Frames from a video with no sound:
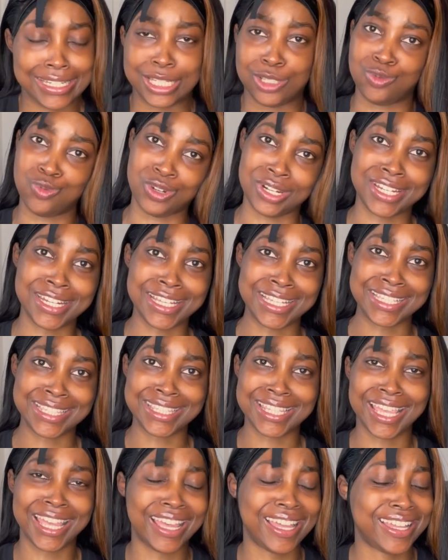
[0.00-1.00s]
is what it is.
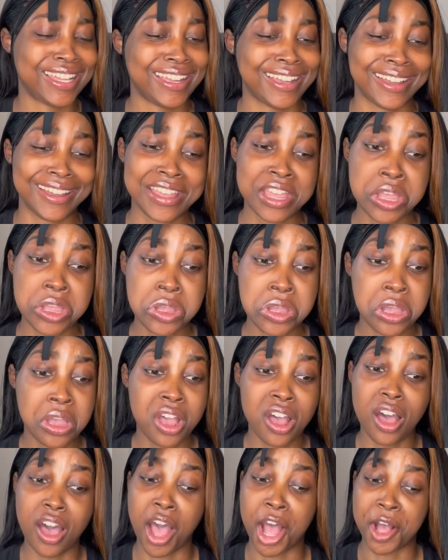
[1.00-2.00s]

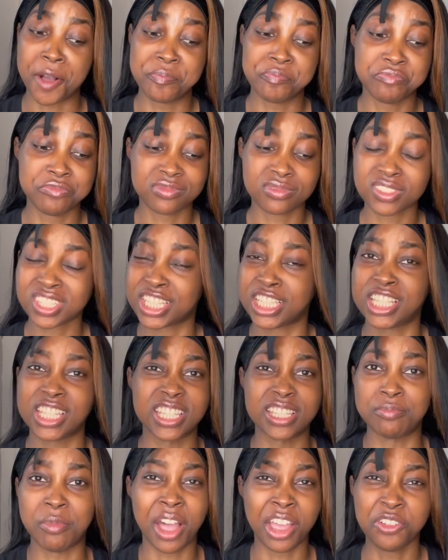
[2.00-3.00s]
This
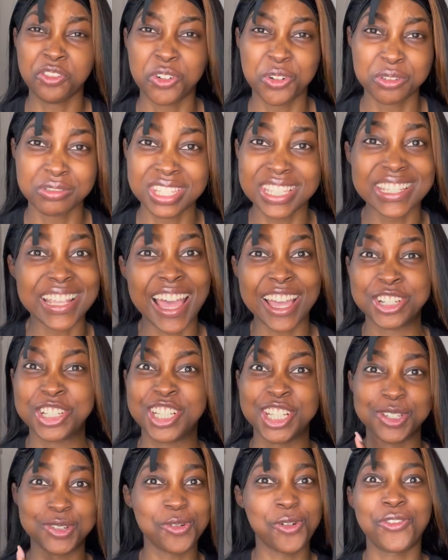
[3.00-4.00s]
is my fault, this is
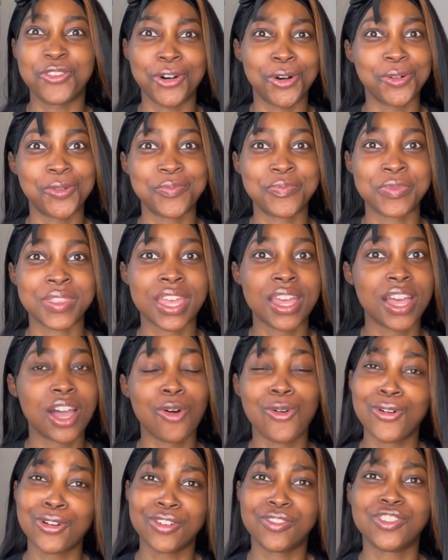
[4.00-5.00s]
actually your fault,
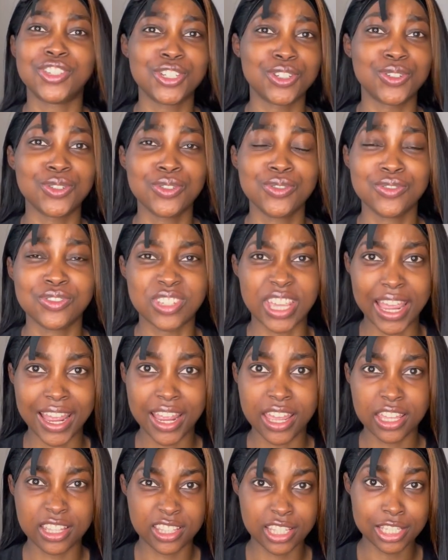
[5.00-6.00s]
all of you.
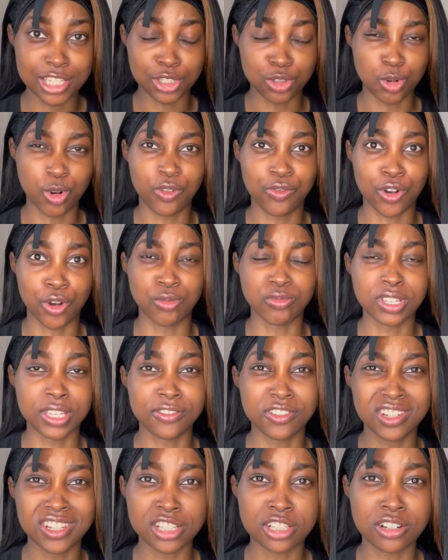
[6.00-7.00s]
Yeah, this is your fault.
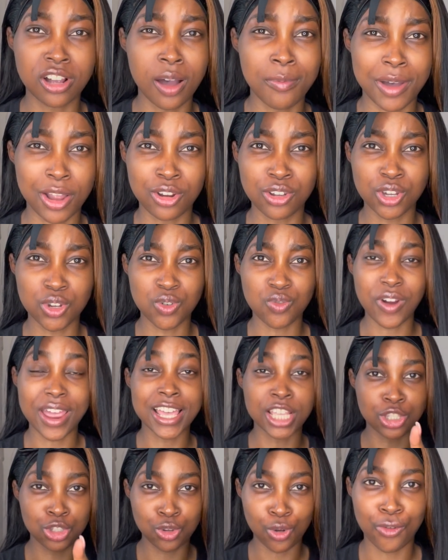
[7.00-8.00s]
If it doesn't come out looking all right,
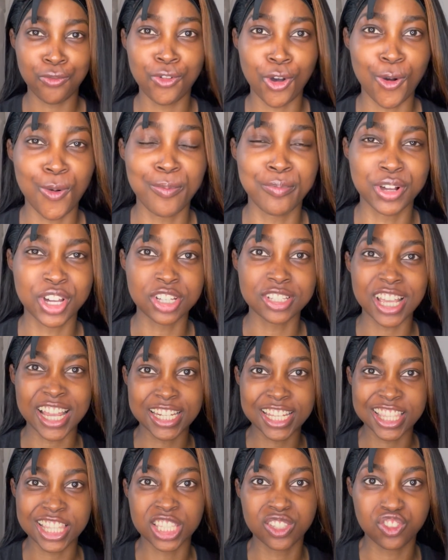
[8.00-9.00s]
it's your fault because I
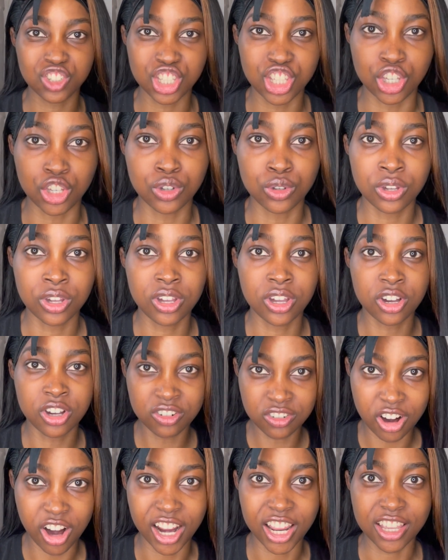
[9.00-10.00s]
did this for you.
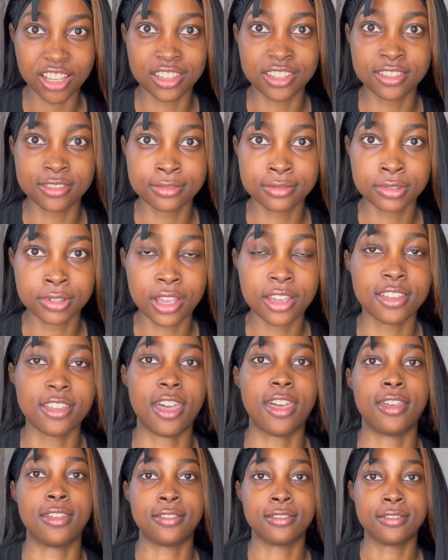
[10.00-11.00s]
All right, yeah,